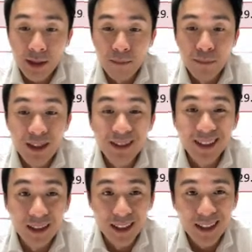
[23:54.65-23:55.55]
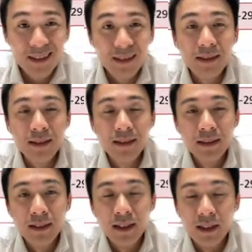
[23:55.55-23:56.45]
that missed earnings
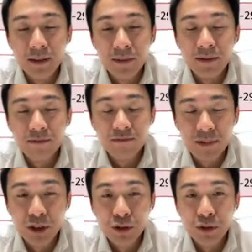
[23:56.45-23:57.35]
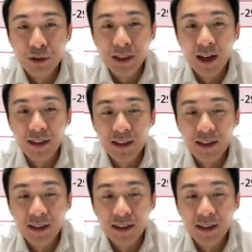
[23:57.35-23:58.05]
um, due to their